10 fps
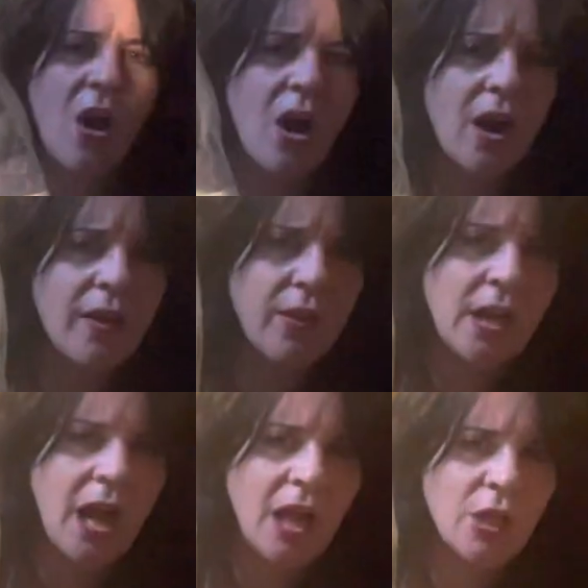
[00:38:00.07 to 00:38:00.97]
are the
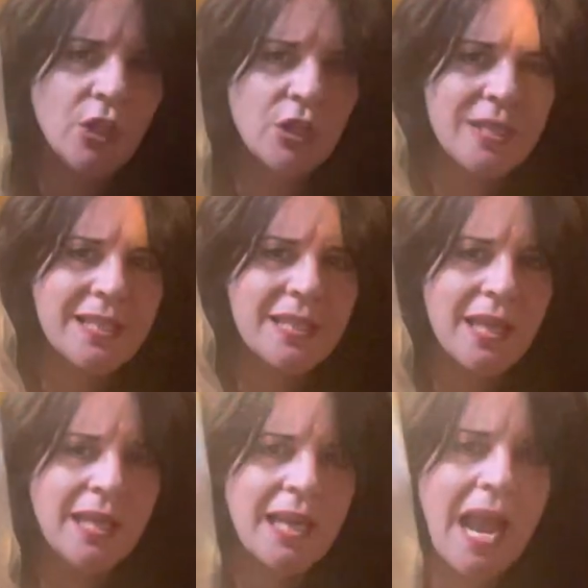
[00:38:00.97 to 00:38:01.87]
colors.
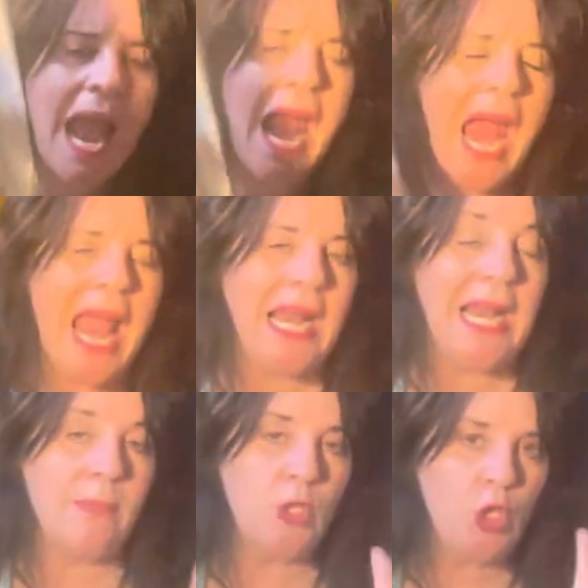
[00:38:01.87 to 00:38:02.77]
And
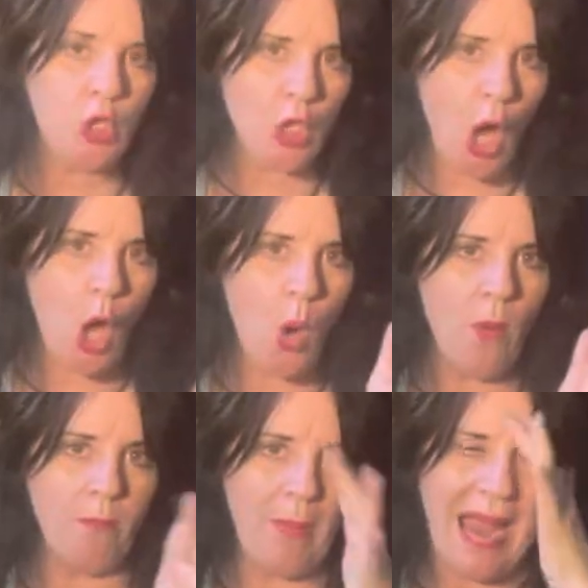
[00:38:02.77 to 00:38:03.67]
I am so
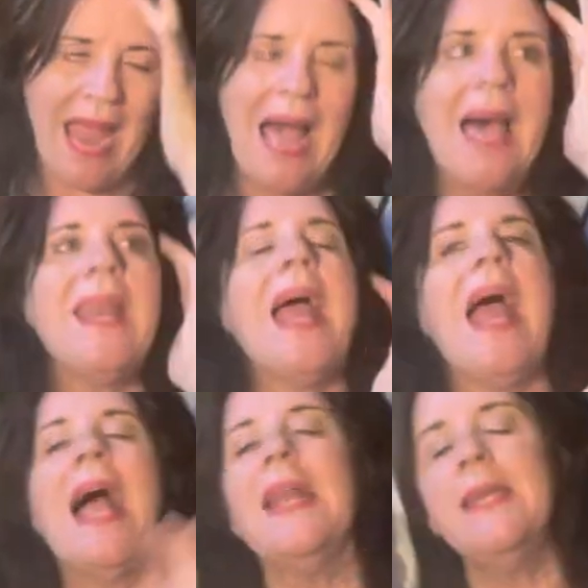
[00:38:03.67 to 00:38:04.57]
bad
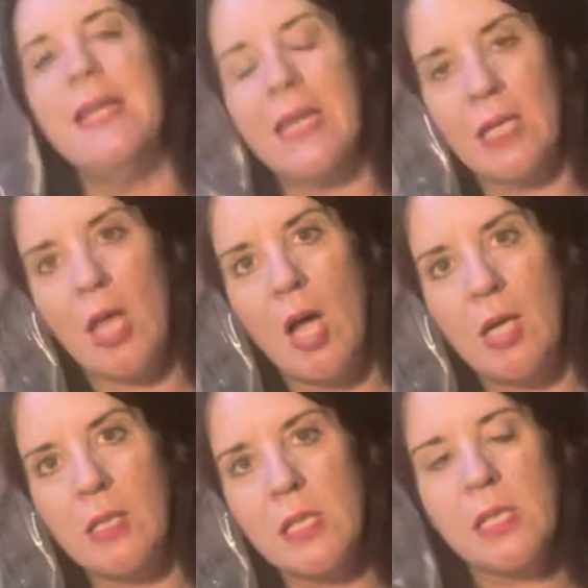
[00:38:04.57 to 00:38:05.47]
at
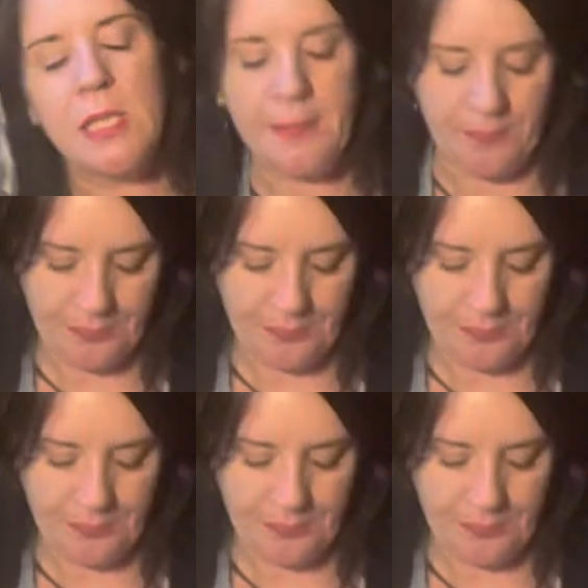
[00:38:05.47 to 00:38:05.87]
knit-alongs.